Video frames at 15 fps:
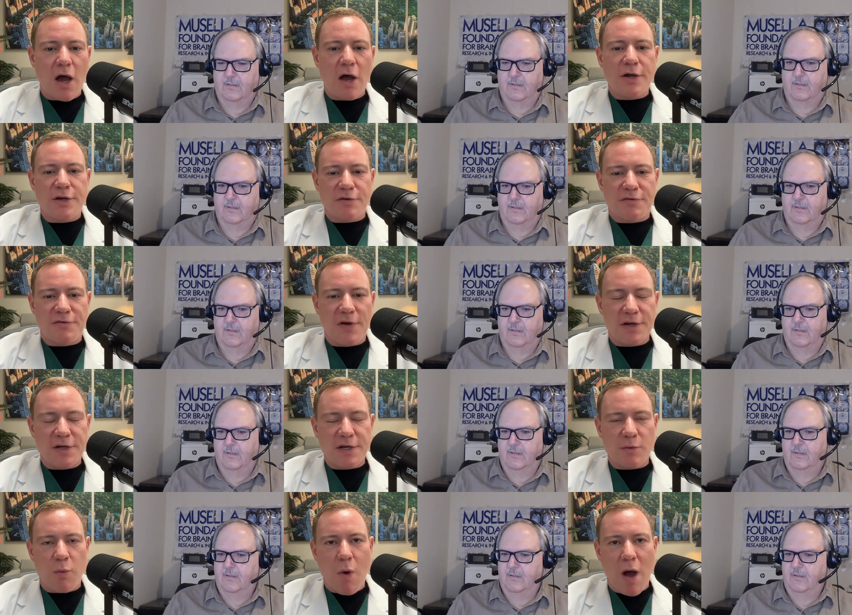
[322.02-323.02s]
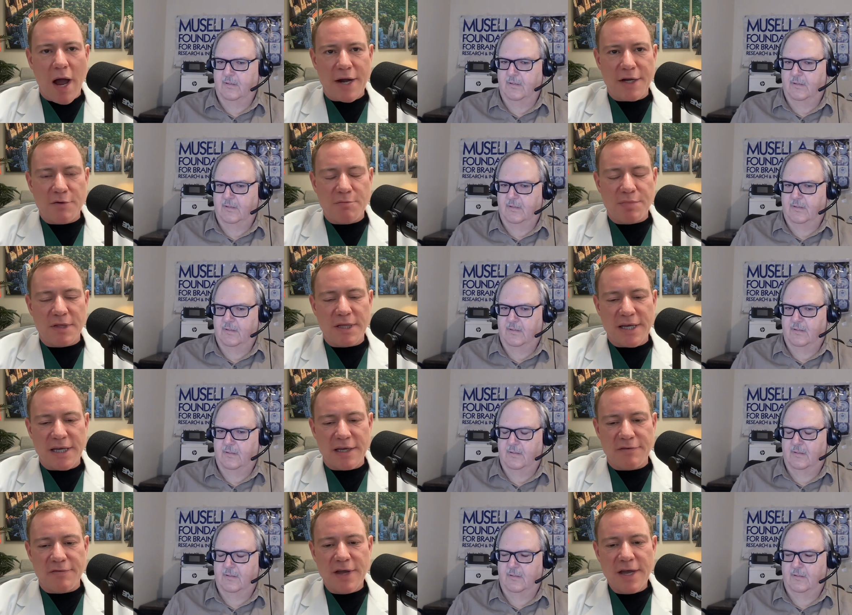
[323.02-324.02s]
Speaker 1: underfunded. Why do you
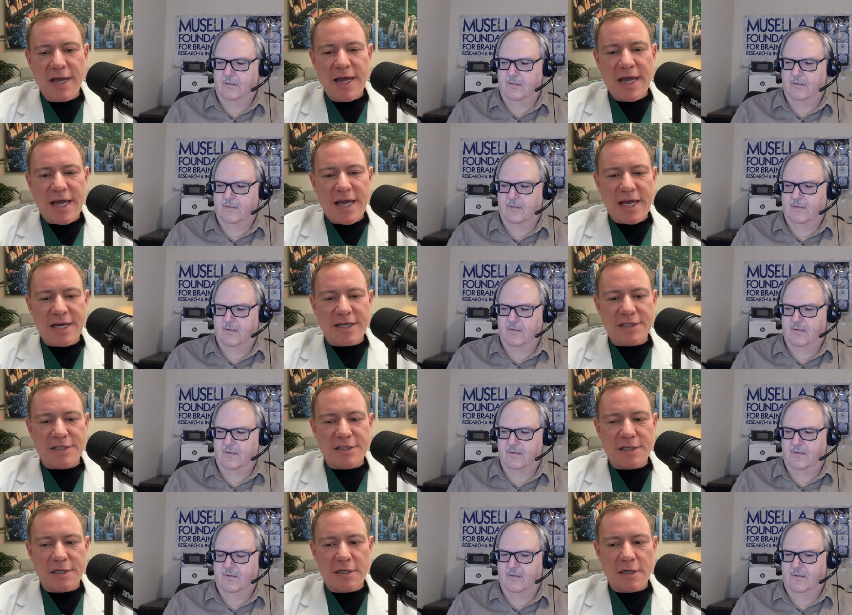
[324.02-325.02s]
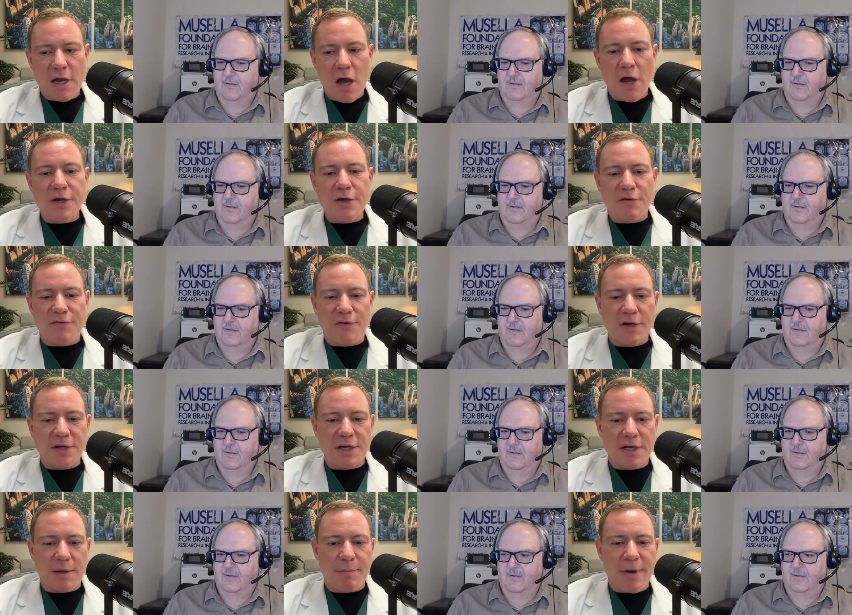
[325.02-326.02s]
believe it is
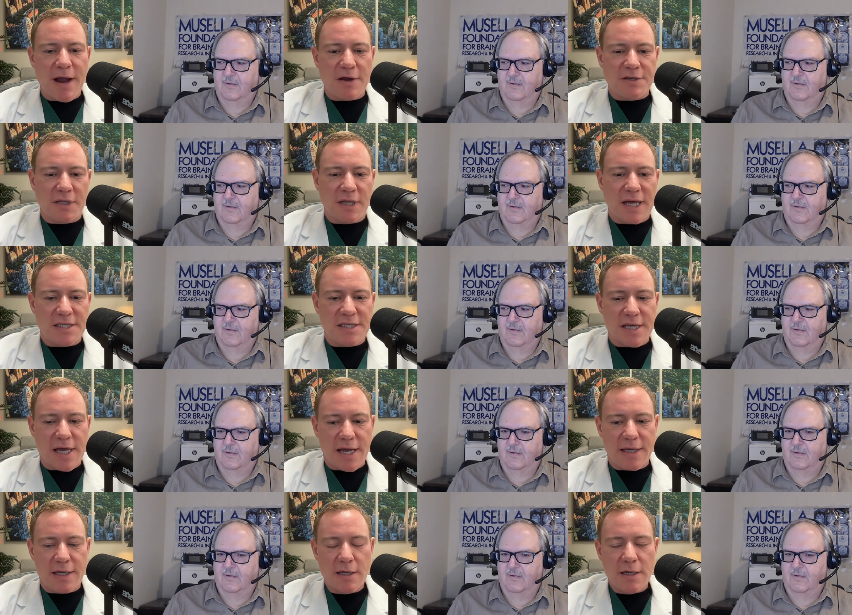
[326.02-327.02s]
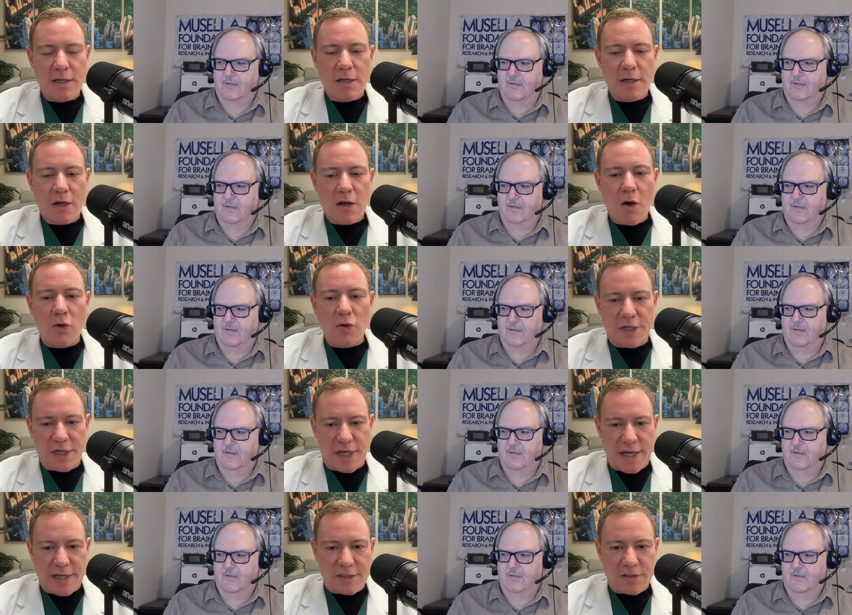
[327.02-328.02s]
underfunded compared to, let's say, colon
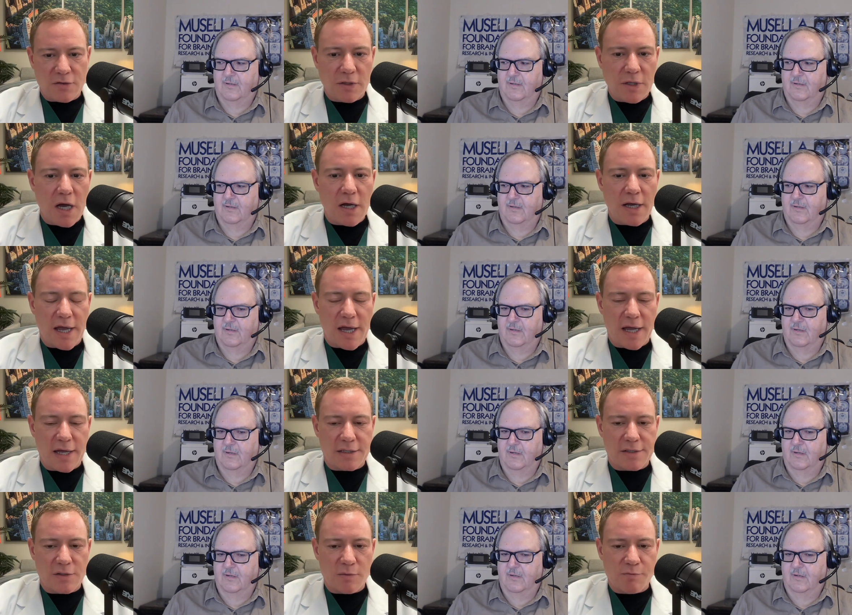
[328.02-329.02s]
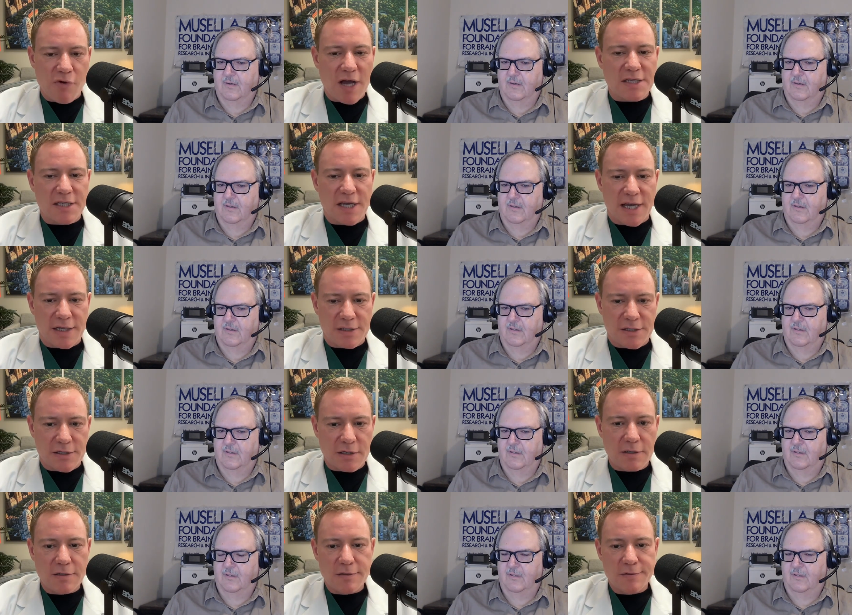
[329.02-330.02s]
cancer, lung cancer, breast
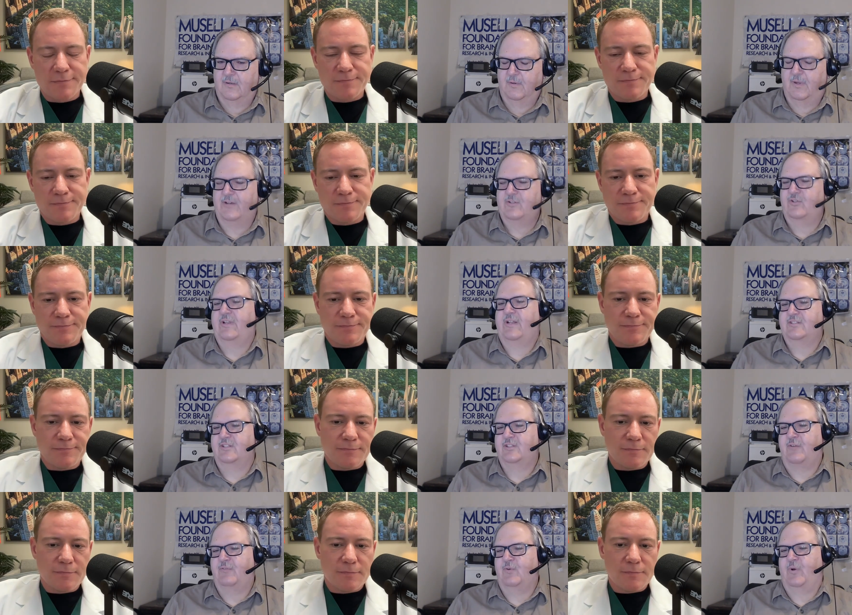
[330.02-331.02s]
cancer?
Speaker 2: Well, actually, that's a tough